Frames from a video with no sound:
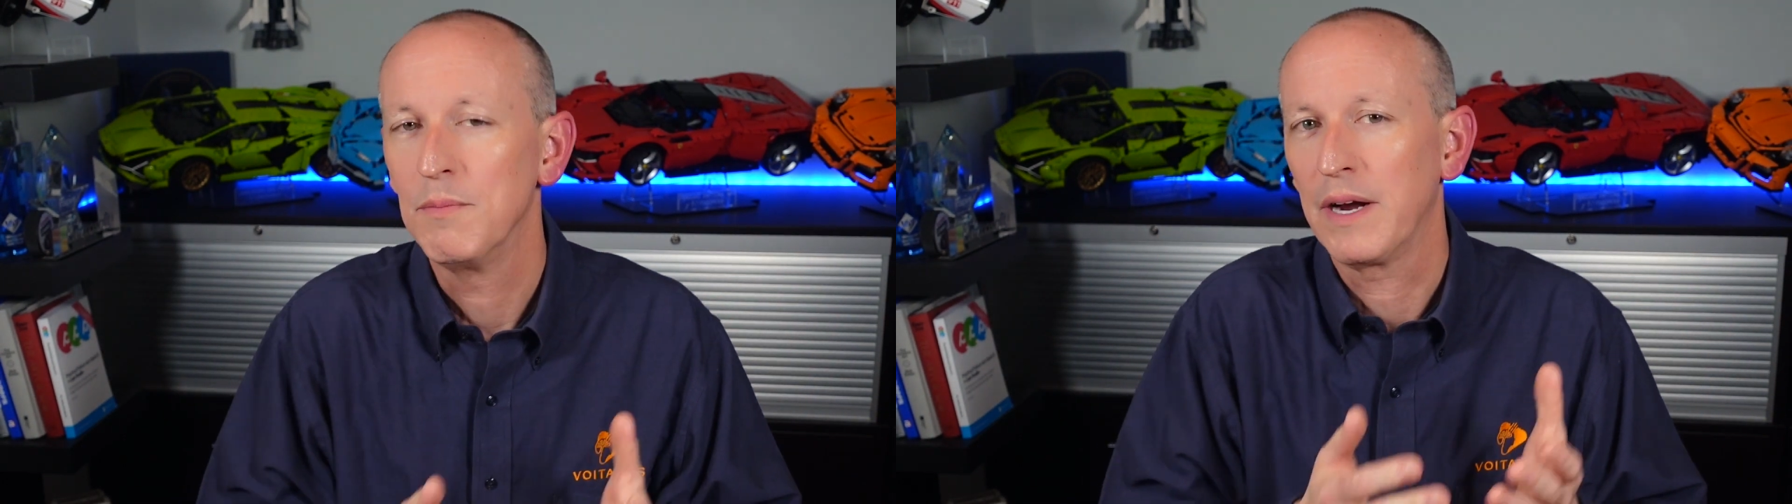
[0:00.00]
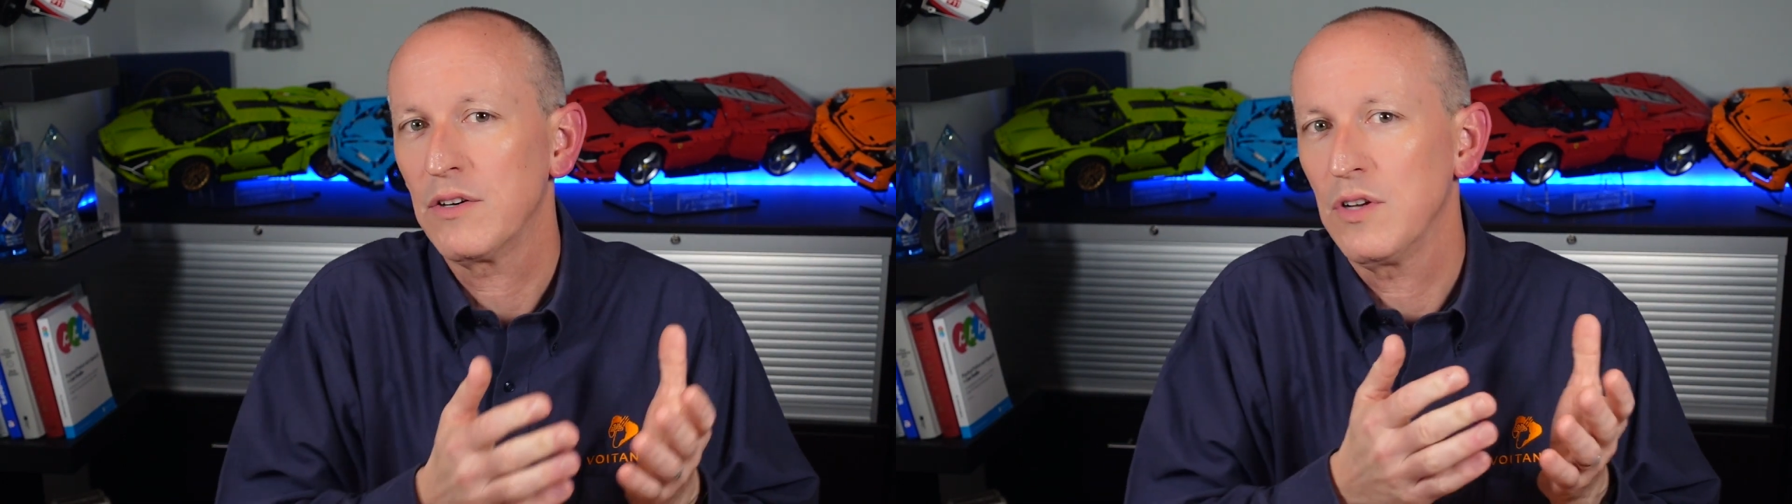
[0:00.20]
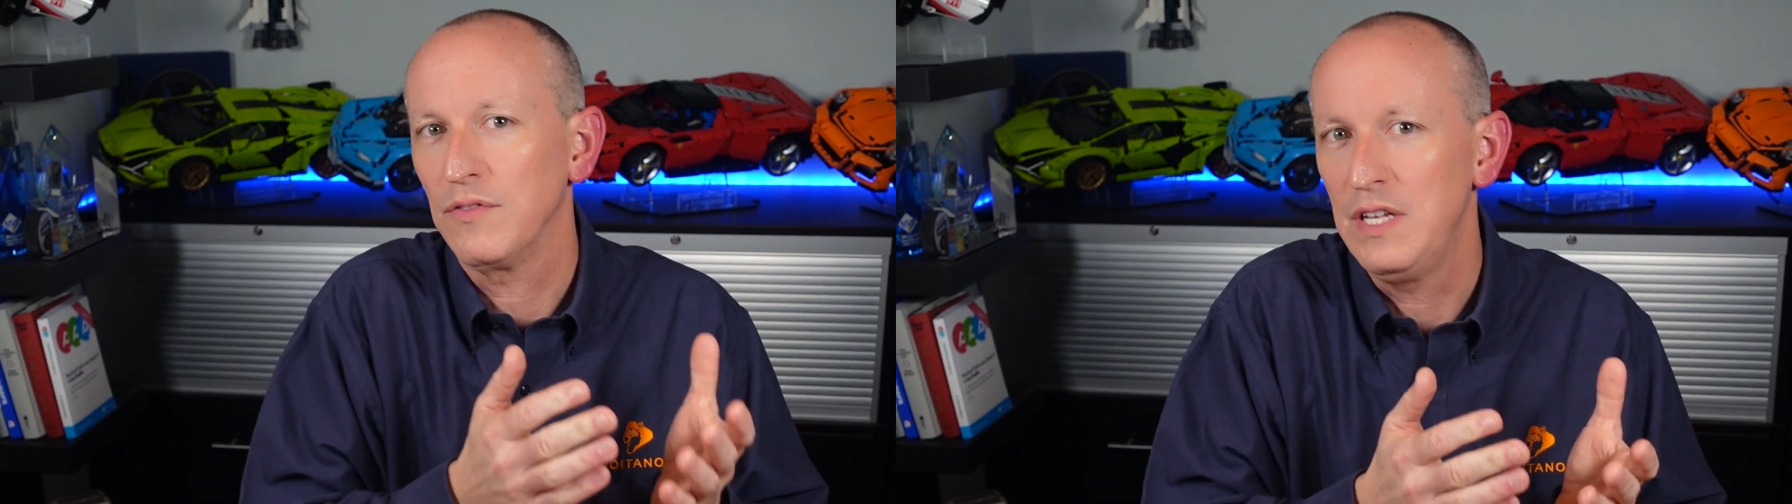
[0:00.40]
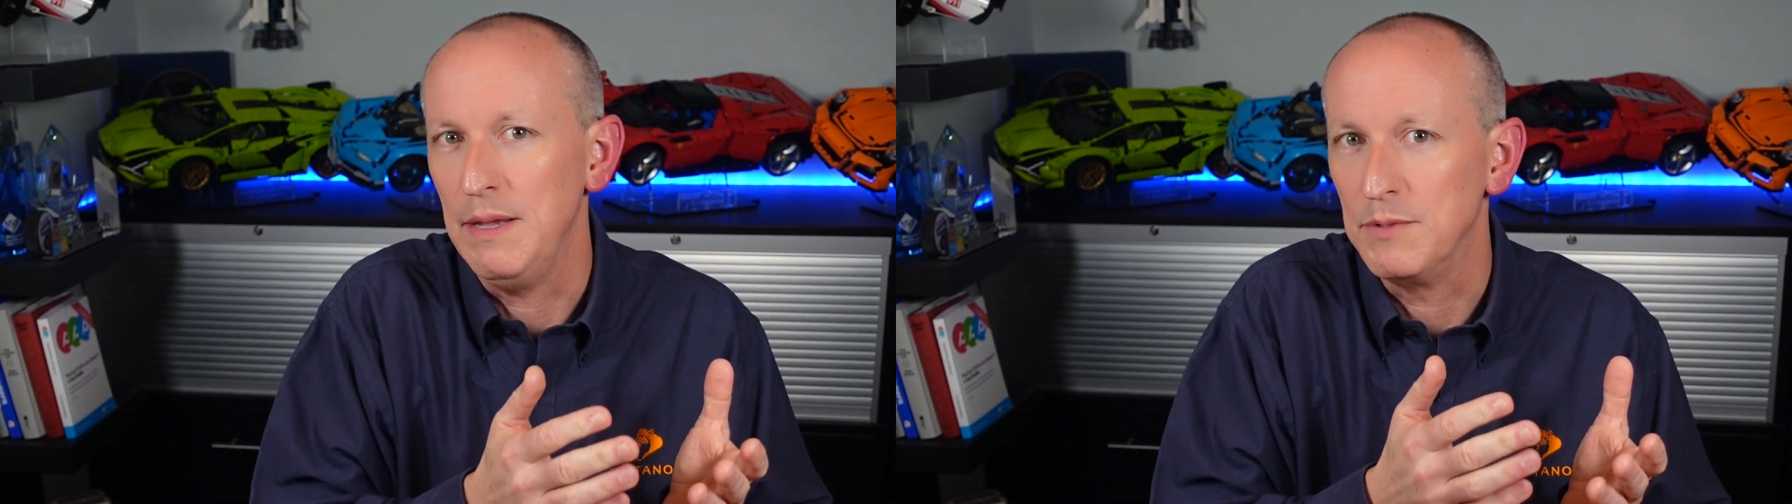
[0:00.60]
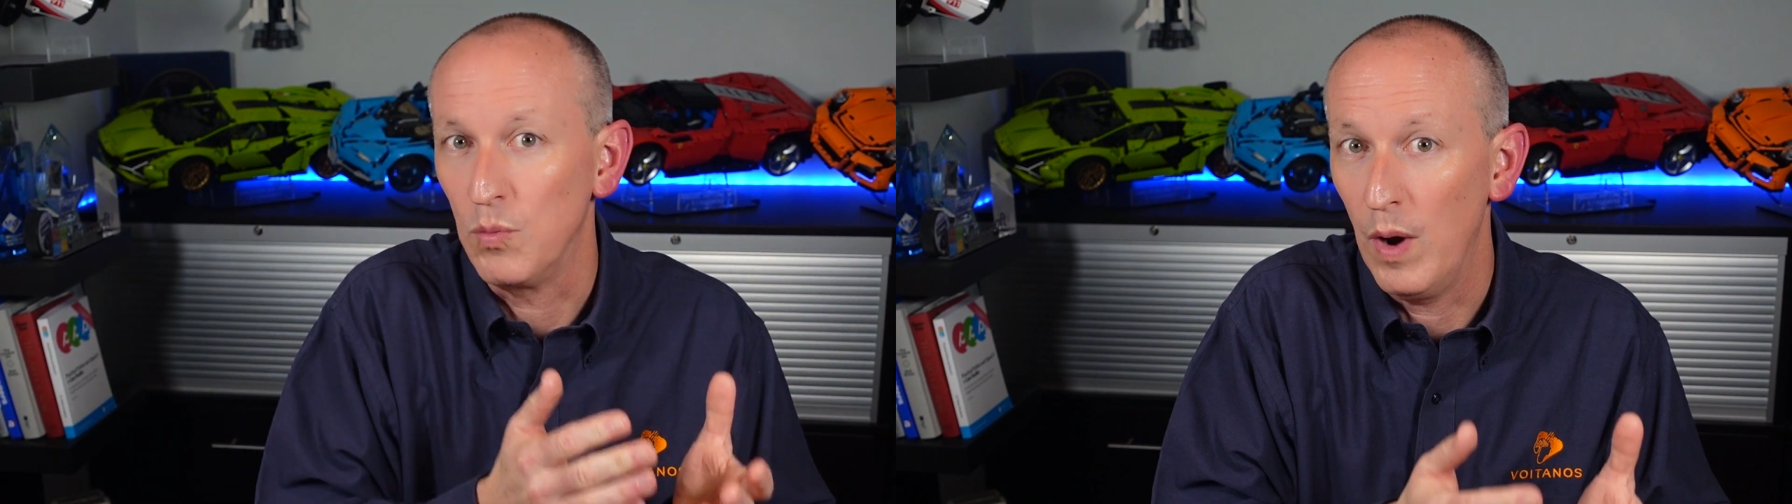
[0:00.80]
Microsoft
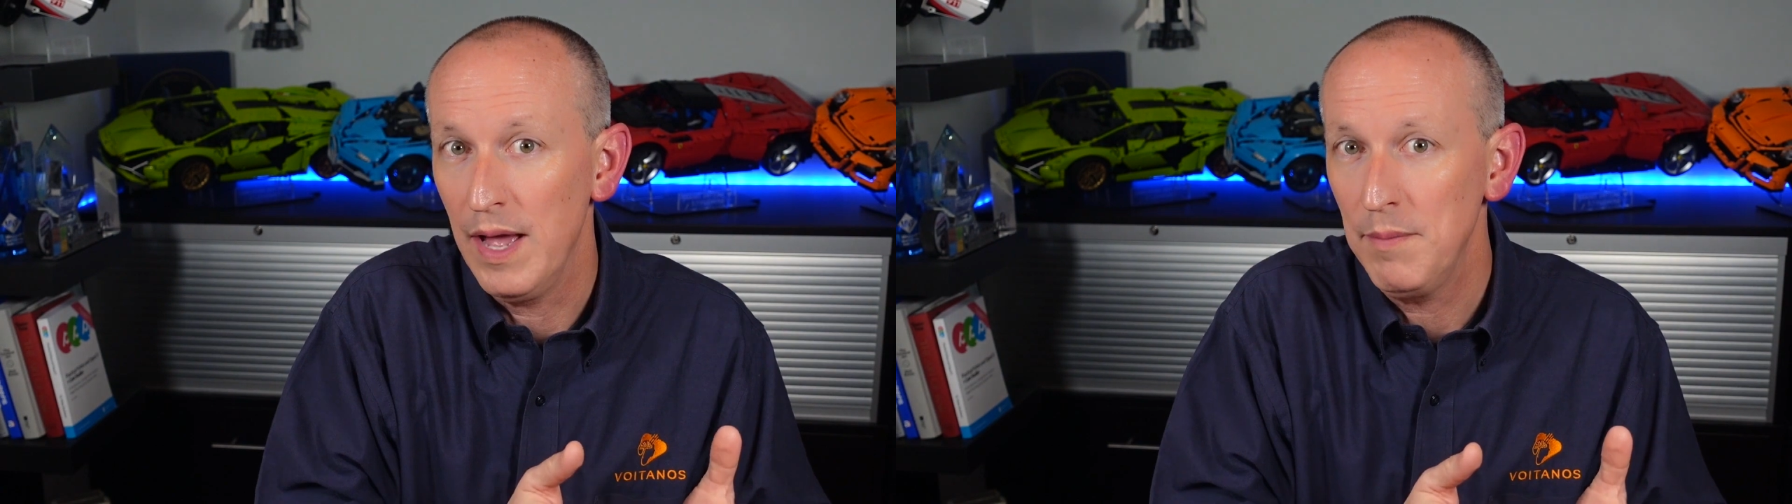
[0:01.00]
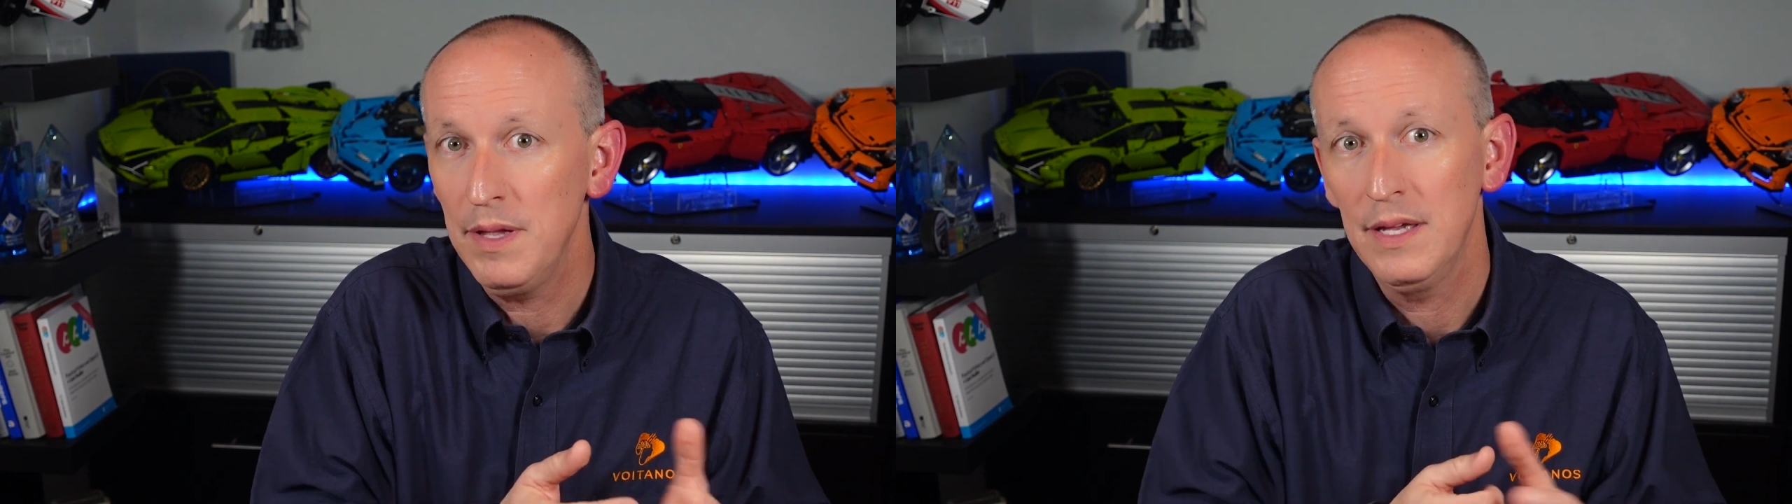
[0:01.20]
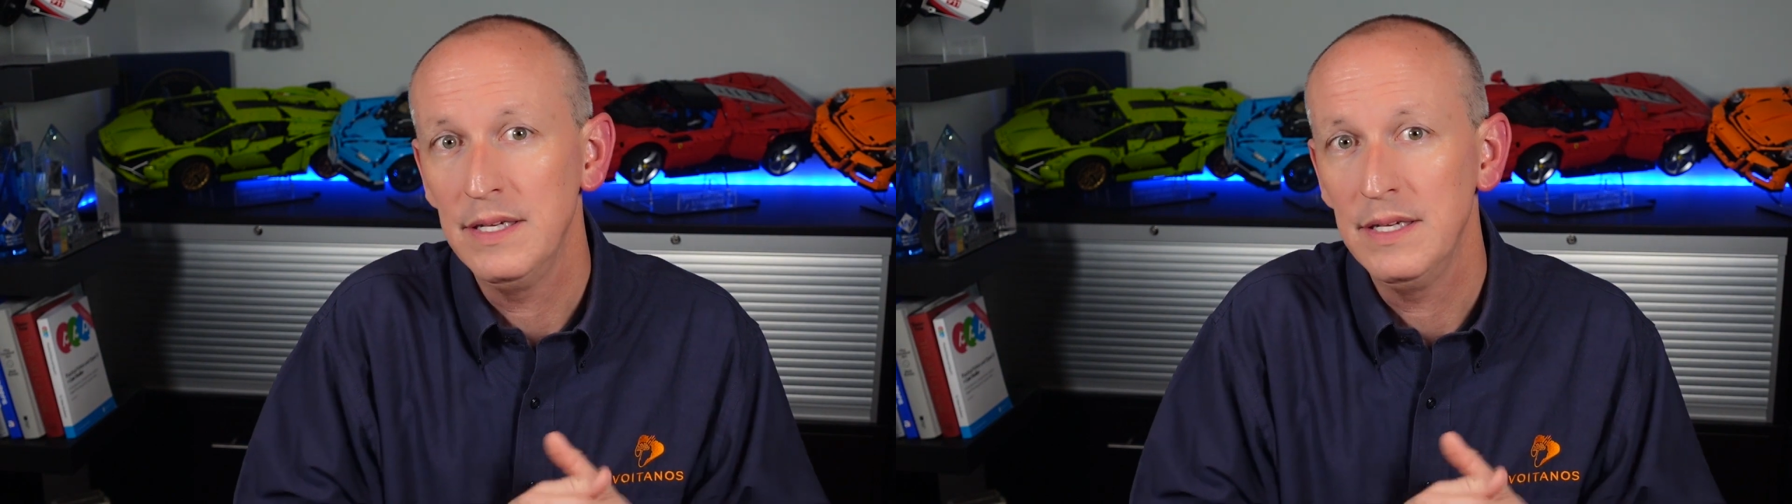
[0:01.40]
Teams web,